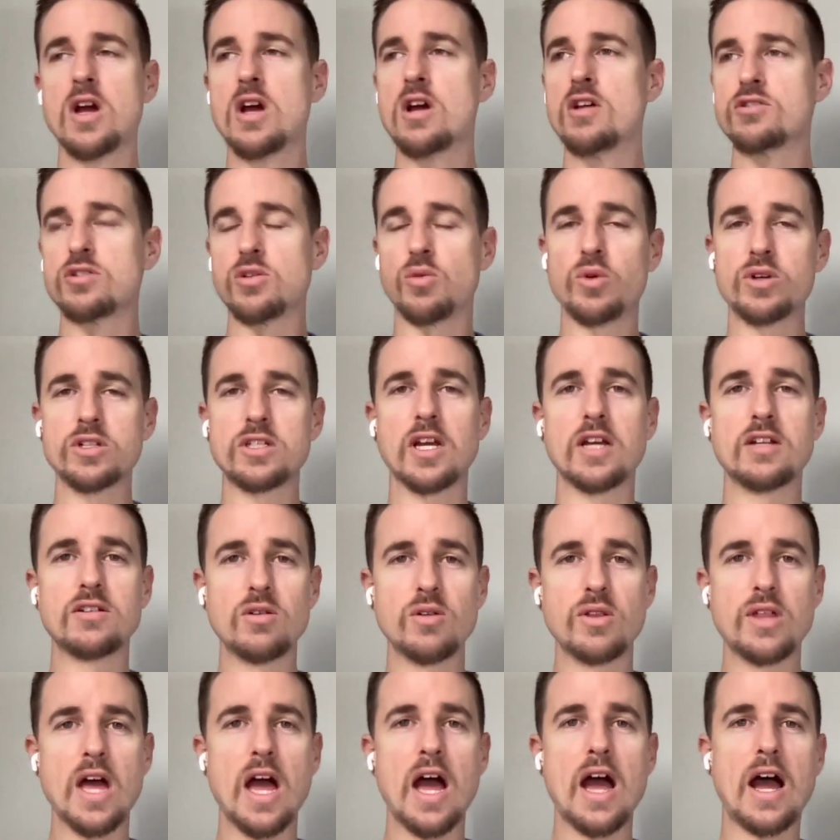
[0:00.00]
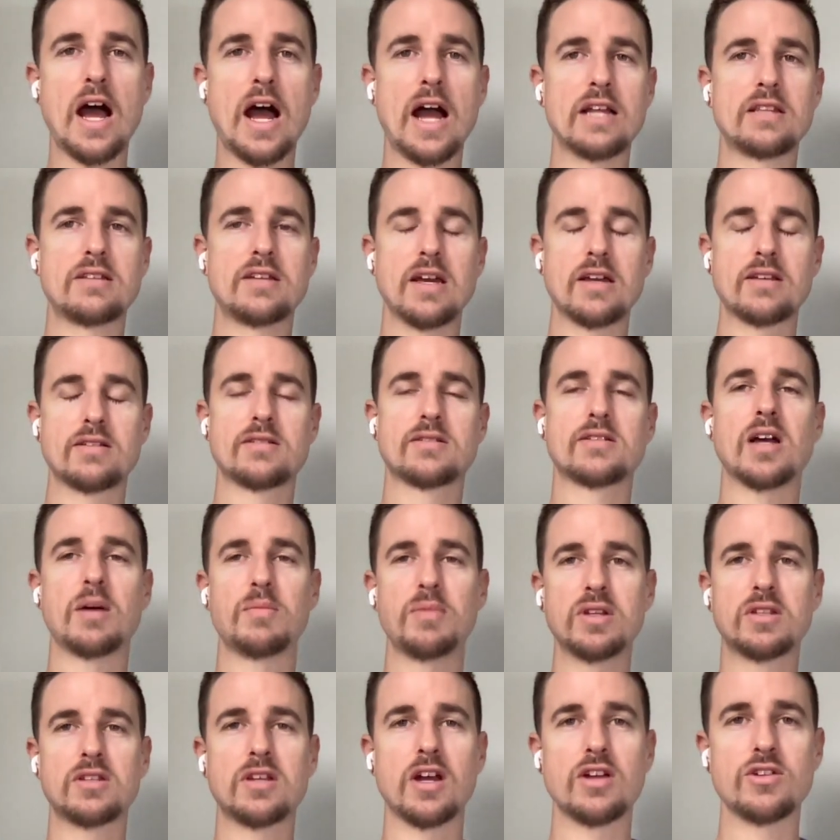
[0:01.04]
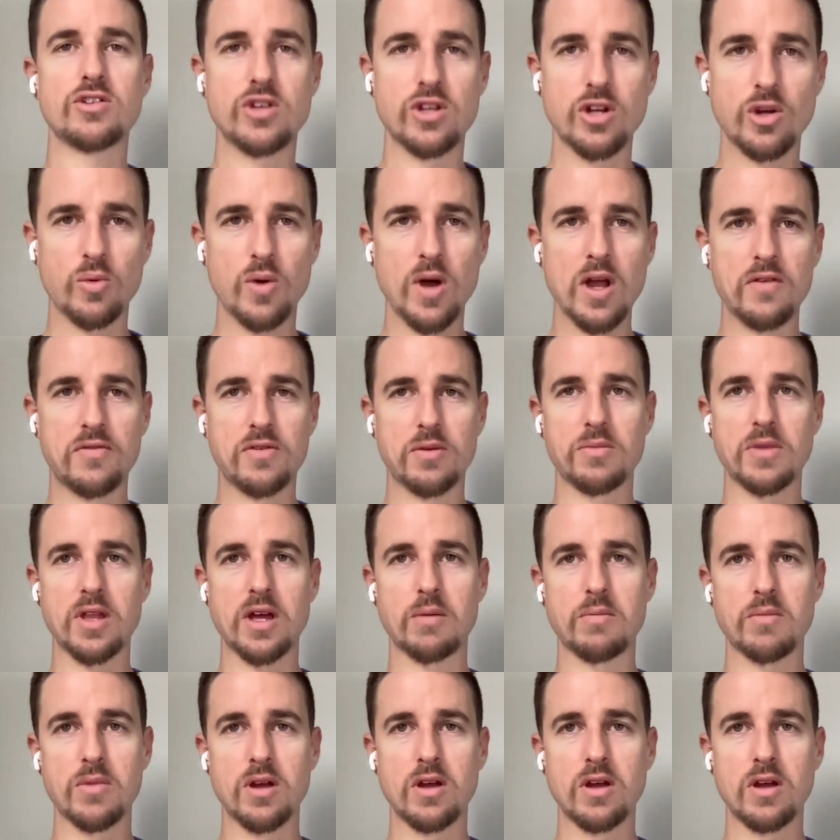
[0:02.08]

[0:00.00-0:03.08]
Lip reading: So once I do that, I take some attention away from them.